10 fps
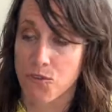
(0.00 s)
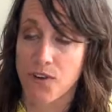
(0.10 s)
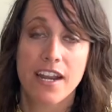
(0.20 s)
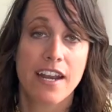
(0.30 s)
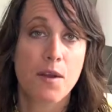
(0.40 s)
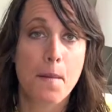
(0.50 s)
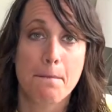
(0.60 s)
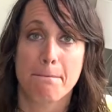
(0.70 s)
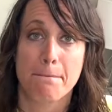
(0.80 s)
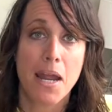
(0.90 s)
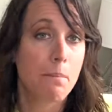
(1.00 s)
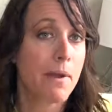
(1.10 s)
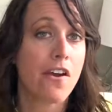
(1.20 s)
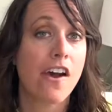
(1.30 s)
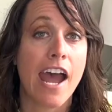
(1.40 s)
write out, map
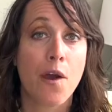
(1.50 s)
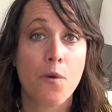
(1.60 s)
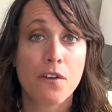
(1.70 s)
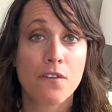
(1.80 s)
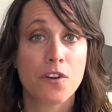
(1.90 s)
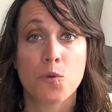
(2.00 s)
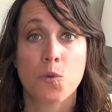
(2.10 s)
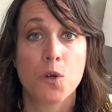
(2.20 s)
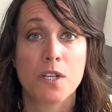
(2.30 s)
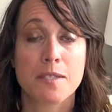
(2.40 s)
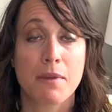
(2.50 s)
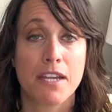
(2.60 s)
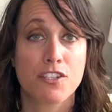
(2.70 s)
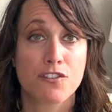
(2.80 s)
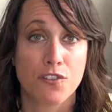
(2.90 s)
out, however works
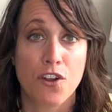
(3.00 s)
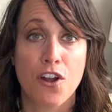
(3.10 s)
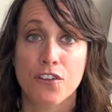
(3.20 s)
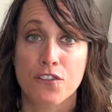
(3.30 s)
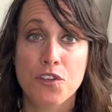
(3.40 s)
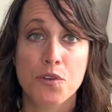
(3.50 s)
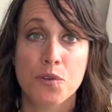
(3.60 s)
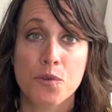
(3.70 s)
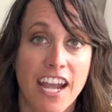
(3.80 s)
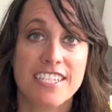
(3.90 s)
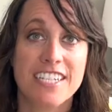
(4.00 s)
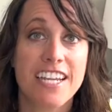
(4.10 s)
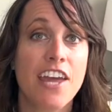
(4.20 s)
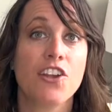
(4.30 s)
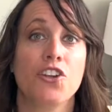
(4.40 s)
best for all of you, and
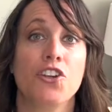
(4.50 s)
together